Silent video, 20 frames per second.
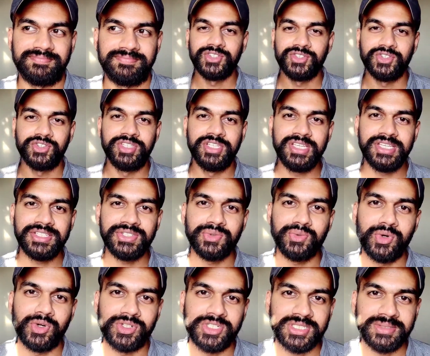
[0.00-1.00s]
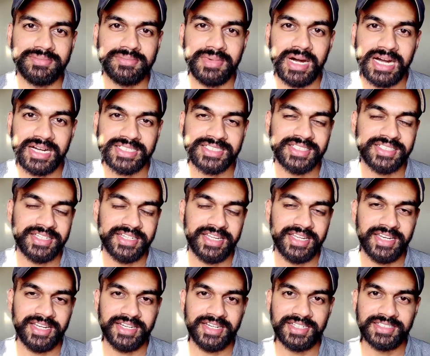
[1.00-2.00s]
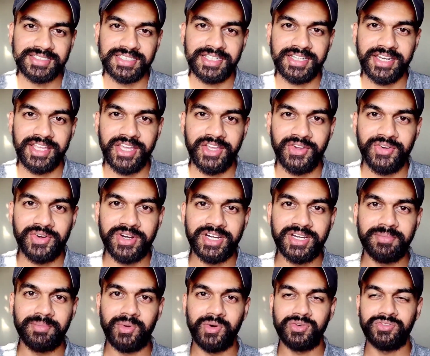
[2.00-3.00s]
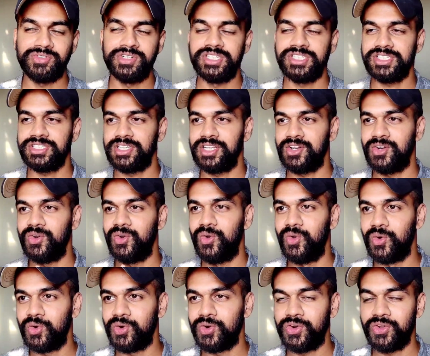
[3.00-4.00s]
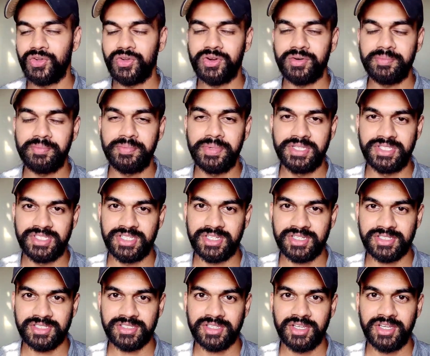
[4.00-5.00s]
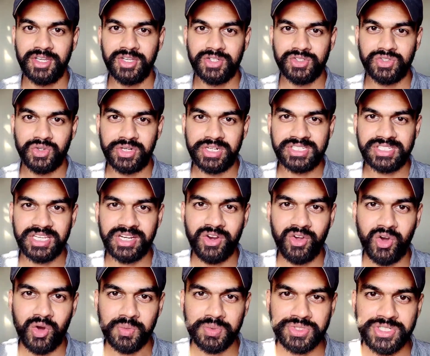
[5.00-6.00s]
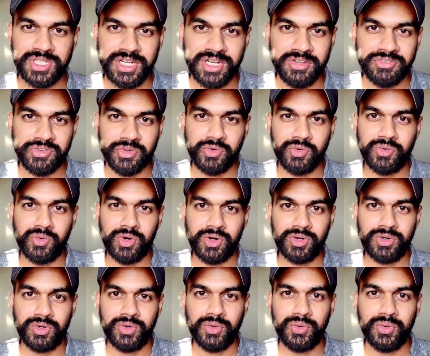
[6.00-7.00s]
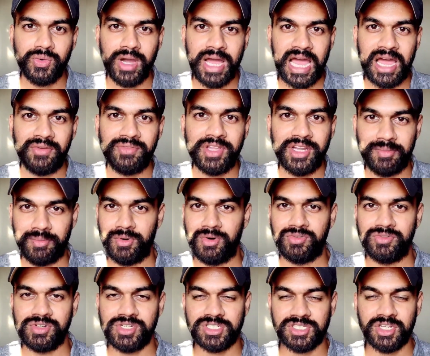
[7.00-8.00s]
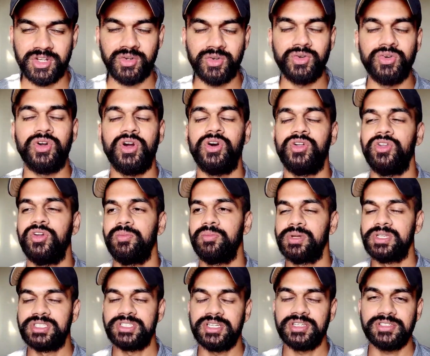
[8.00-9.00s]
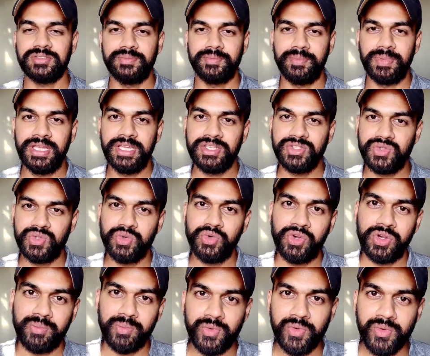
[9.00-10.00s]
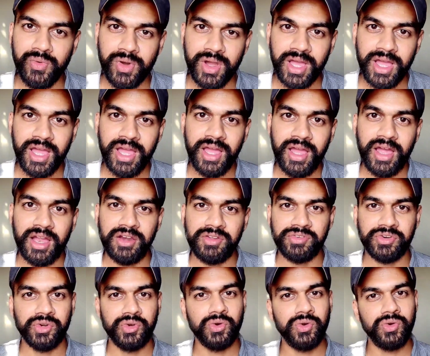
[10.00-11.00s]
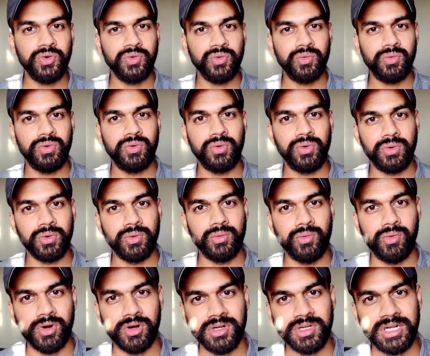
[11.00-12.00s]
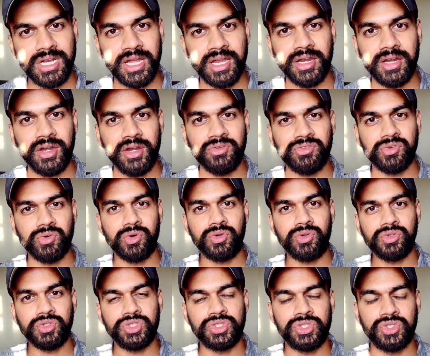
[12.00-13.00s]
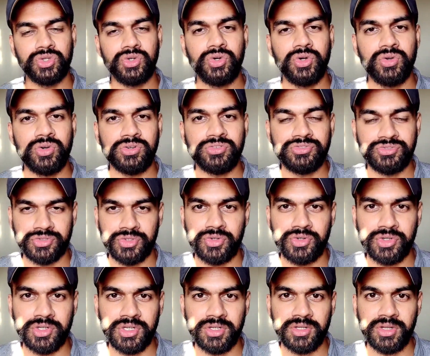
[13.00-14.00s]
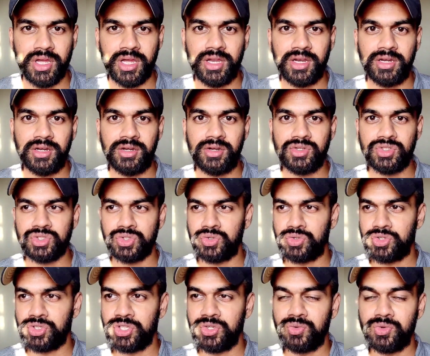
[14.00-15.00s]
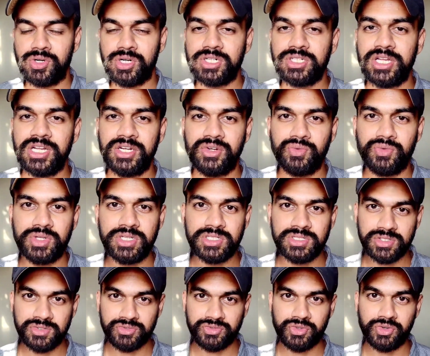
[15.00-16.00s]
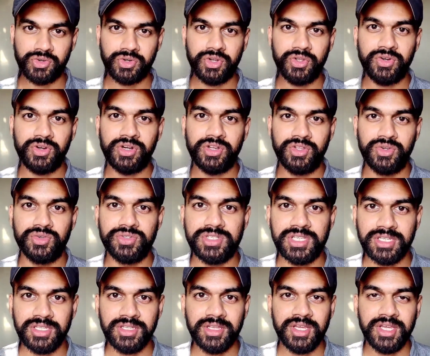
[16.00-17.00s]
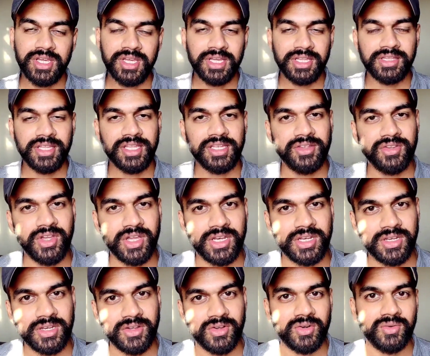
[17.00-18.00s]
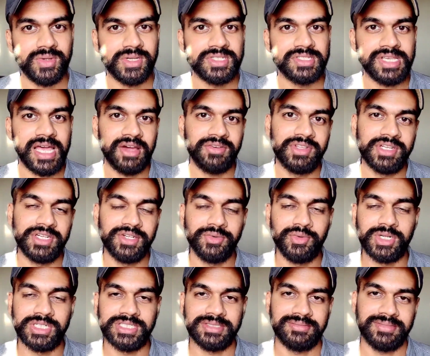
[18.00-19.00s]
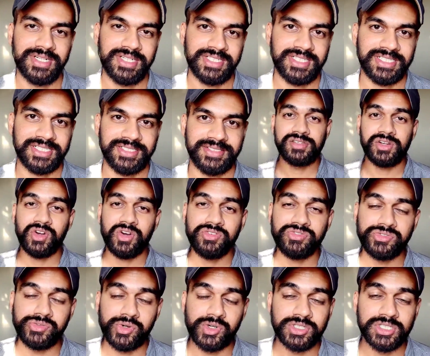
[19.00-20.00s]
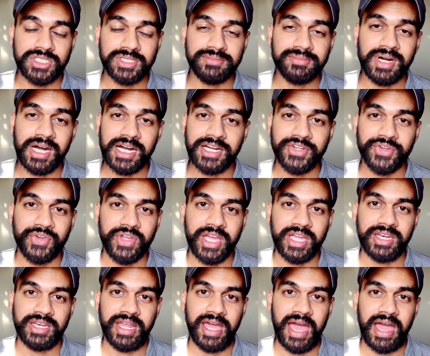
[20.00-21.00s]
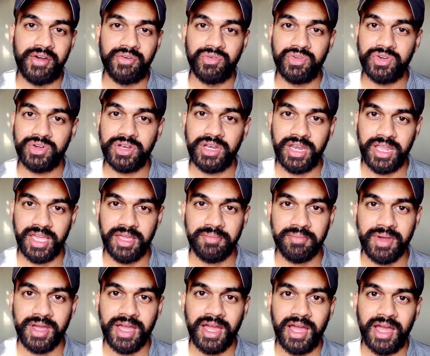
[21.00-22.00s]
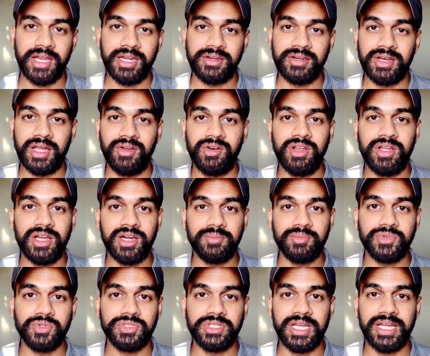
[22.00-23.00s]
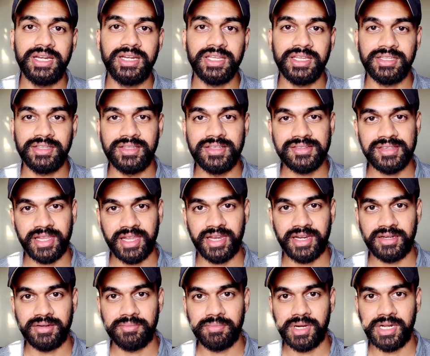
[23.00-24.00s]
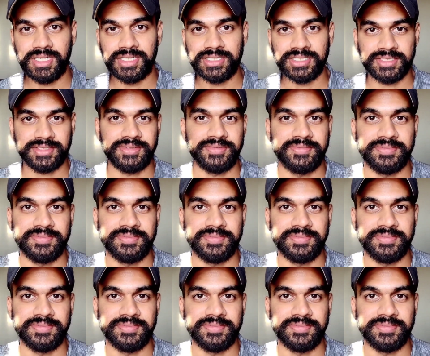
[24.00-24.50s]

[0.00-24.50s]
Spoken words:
So these watermarks really doesn't give a professional look to your pictures. So it's an optional. If you want to have that professional look on your pictures, please do remove. And if you don't want, and if you want to show your phone and show to the world that which phone you're using, then you can always have that watermark. Instead of watermark, you can have your name, and I will come to that in the second part.